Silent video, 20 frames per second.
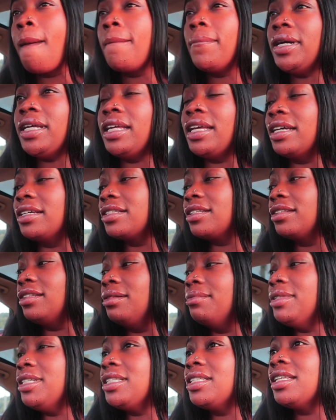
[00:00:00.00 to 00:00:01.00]
But yeah, so
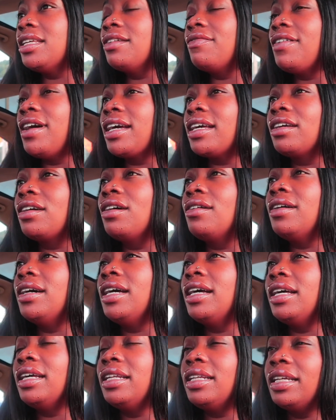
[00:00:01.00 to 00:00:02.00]
let me see if I can go
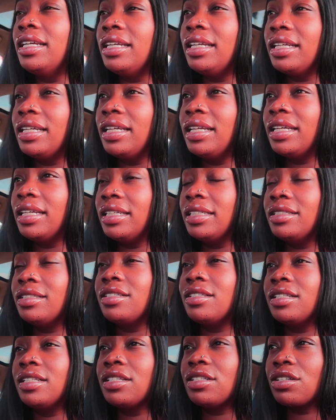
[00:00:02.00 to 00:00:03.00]
ahead and get
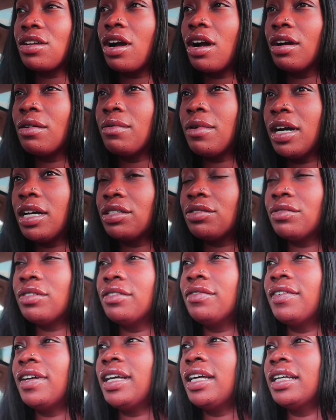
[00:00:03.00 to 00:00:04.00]
into this car wash
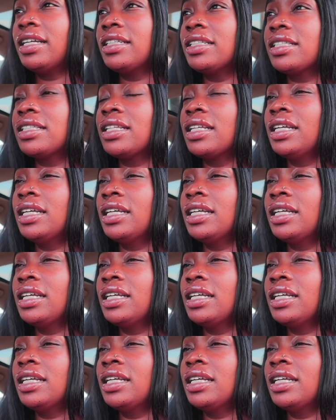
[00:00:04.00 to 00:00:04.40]
real fast.